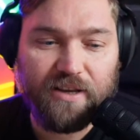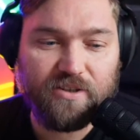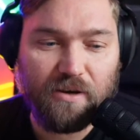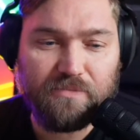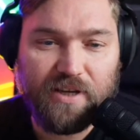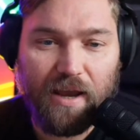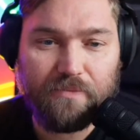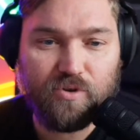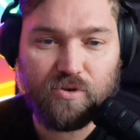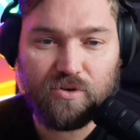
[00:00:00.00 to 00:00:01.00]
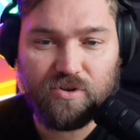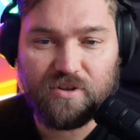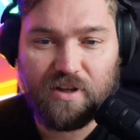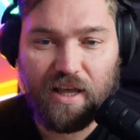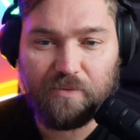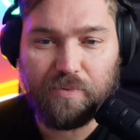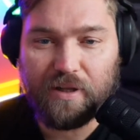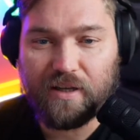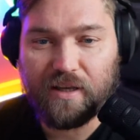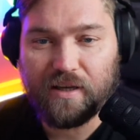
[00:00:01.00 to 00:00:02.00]
sometimes you're just like
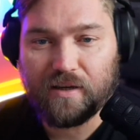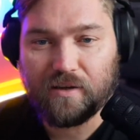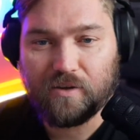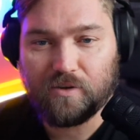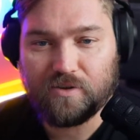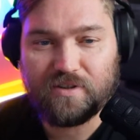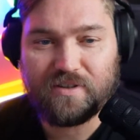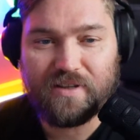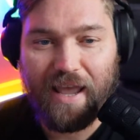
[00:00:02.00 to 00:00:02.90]
you'll just